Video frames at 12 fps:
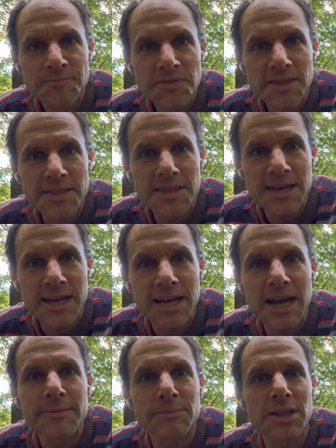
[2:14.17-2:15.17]
then
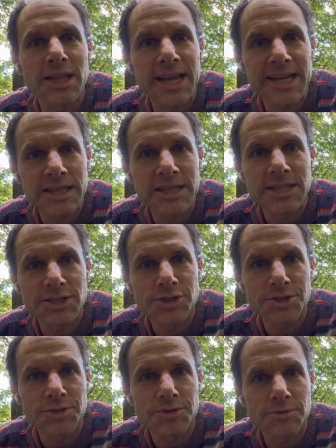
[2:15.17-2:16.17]
I'm likely
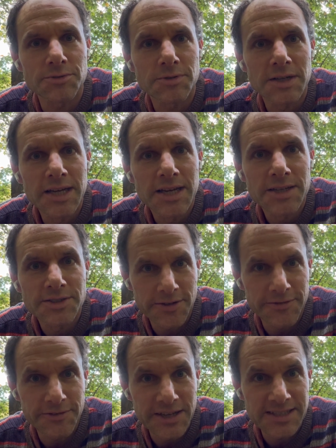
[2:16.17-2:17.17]
to
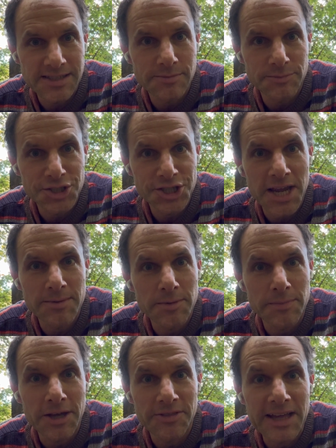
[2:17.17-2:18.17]
face some shame
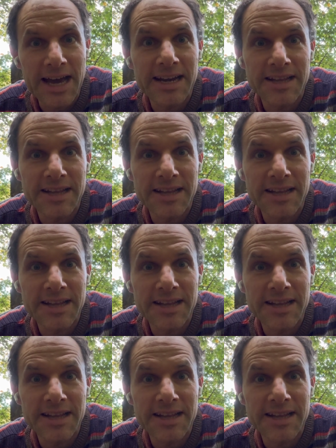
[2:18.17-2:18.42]
about that.